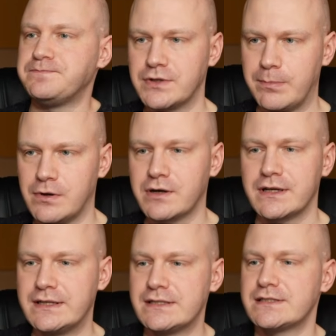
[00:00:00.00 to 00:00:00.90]
to their blog
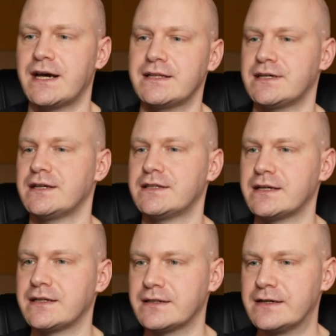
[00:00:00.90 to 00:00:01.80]
insights
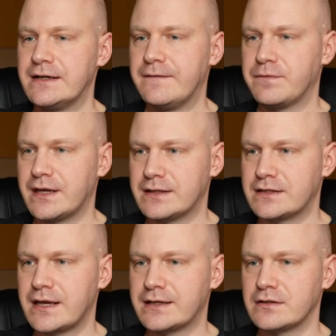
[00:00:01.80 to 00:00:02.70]
article, and
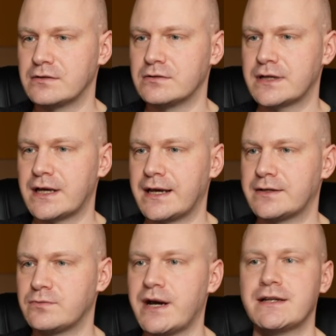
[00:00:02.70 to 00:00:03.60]
take a look
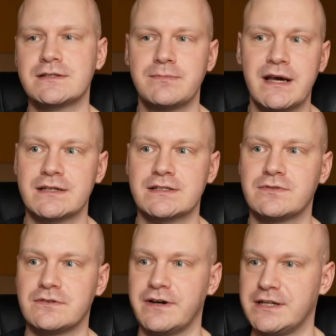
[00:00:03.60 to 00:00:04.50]
at why this matters
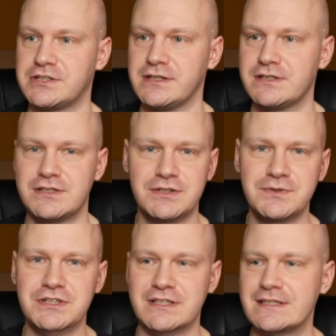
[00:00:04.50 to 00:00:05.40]
for financial
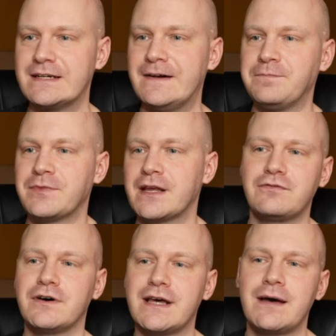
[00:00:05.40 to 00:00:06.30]
institutions. And
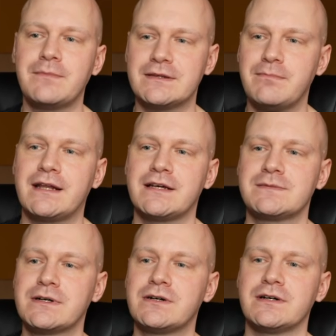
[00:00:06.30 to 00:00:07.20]
for them, it matters
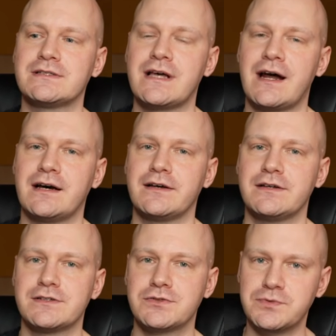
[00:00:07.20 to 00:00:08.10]
because there are
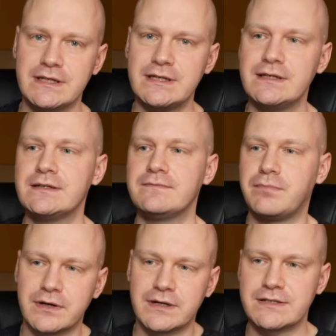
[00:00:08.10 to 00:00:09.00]
3
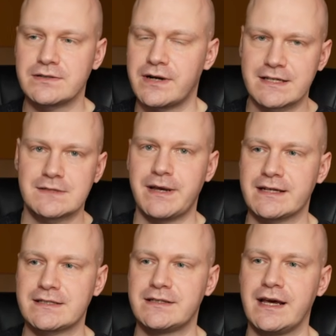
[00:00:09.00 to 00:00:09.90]
points or
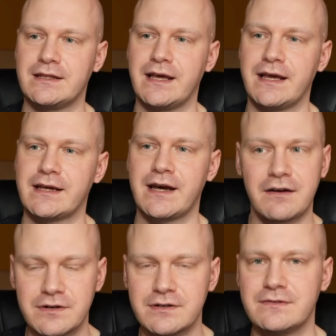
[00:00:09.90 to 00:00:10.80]
aspects that they
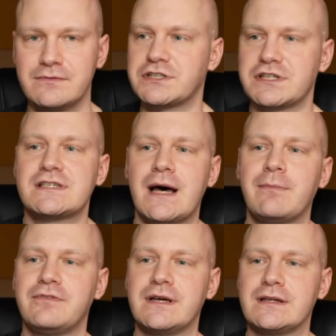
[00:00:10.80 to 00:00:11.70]
cover, which is
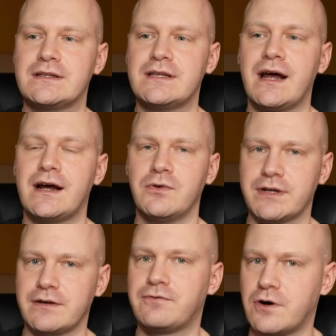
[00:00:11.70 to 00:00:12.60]
something they are
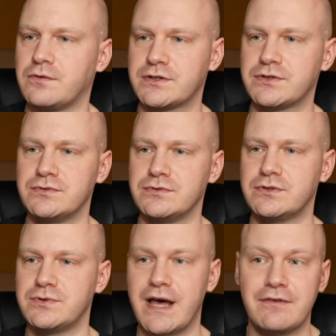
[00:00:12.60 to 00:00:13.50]
looking forward to
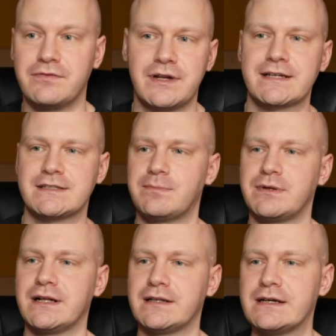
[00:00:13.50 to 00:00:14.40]
have on
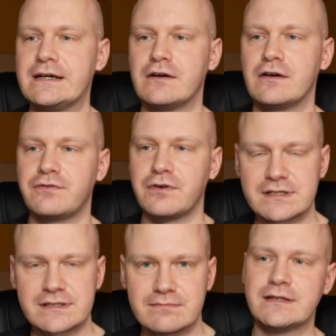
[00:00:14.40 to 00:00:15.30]
XRPL.
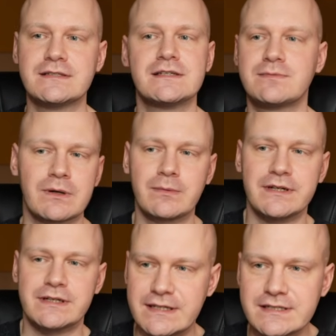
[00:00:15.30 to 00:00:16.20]
First, this is probably
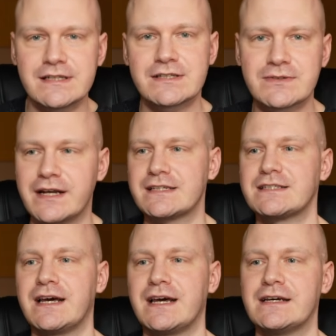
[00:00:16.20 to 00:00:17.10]
the easiest to
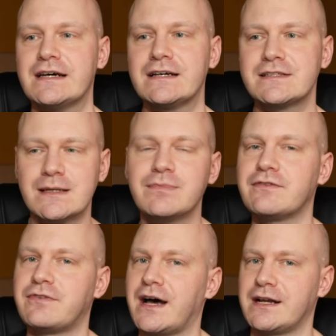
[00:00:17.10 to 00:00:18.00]
understand,
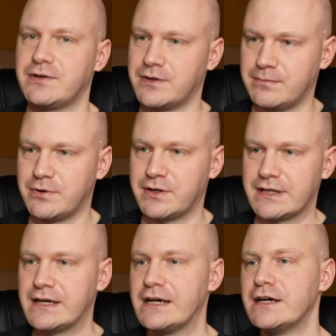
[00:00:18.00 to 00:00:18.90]
simplified onboarding.
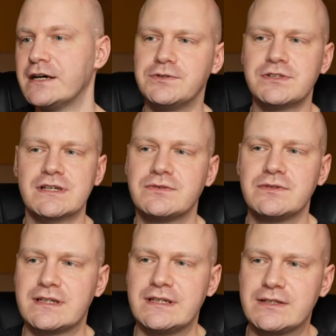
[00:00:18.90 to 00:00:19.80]
Users do
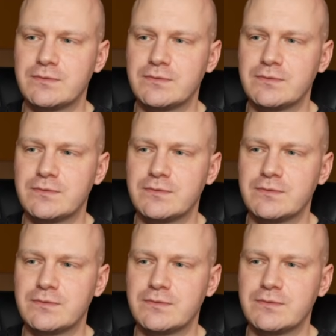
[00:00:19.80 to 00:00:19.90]
not need